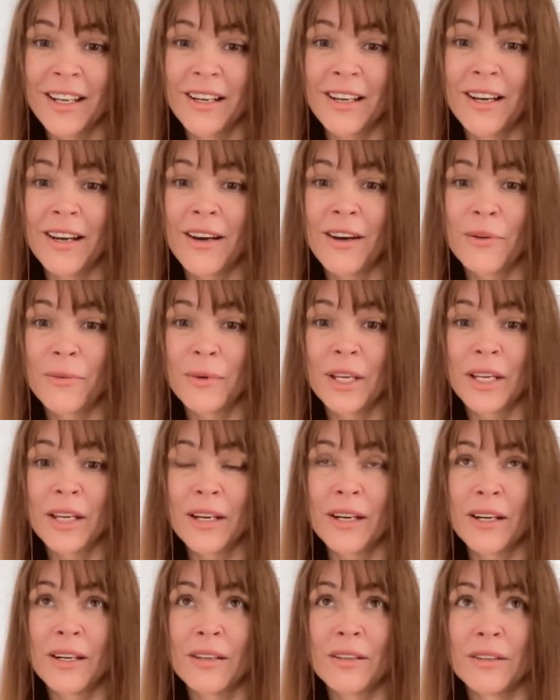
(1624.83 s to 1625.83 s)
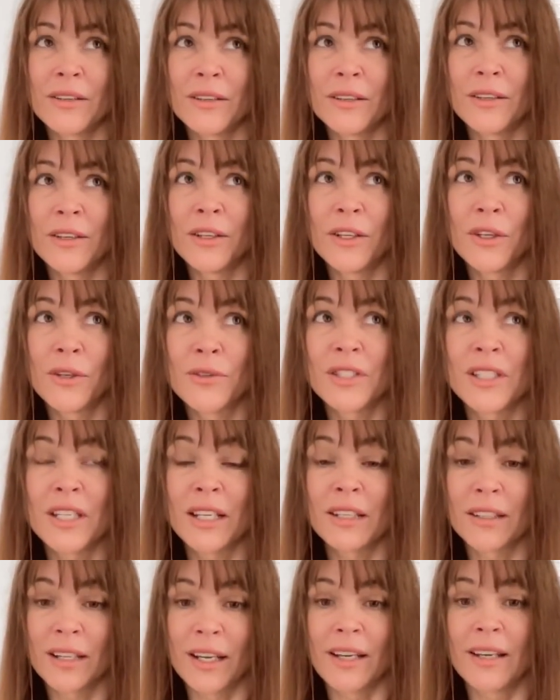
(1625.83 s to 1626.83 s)
uh, we are uh,
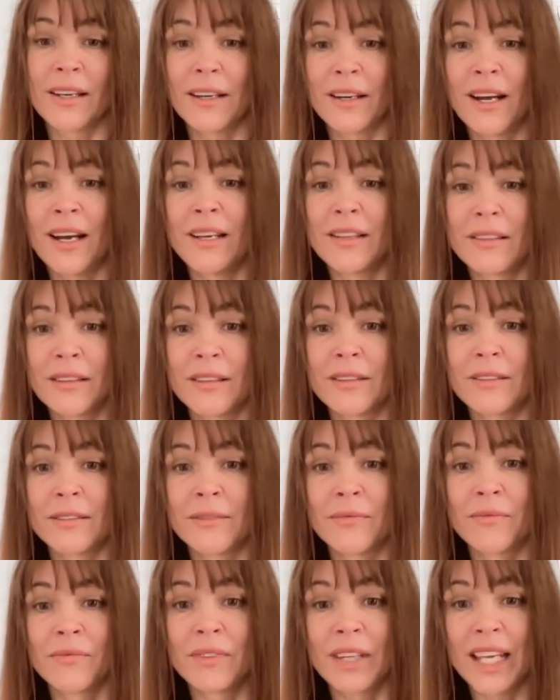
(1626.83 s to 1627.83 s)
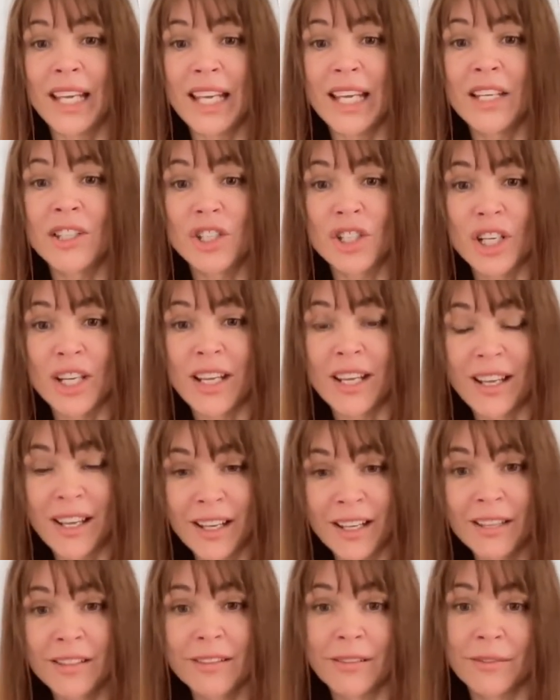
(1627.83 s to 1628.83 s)
using like either he she
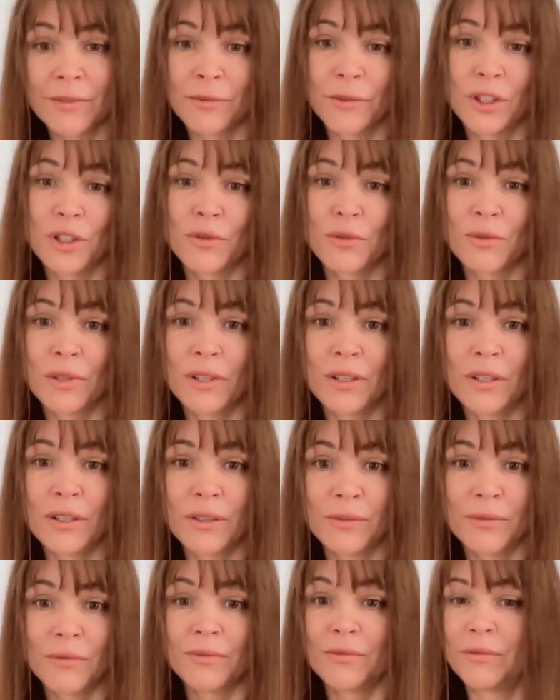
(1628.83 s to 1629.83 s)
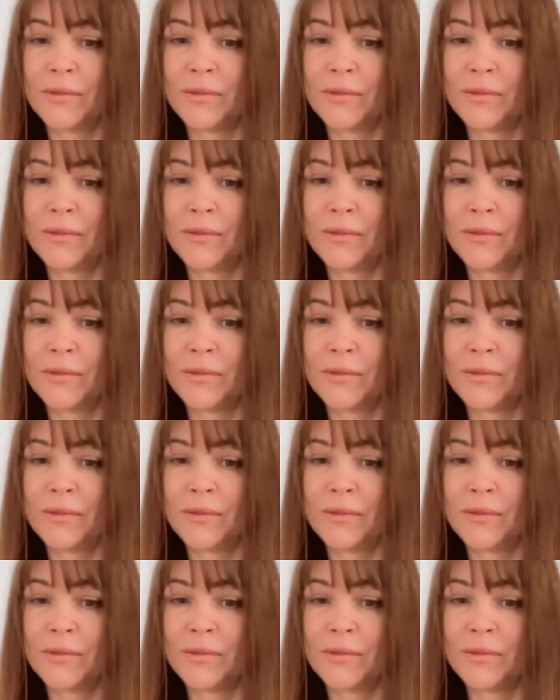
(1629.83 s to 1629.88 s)
it which uh,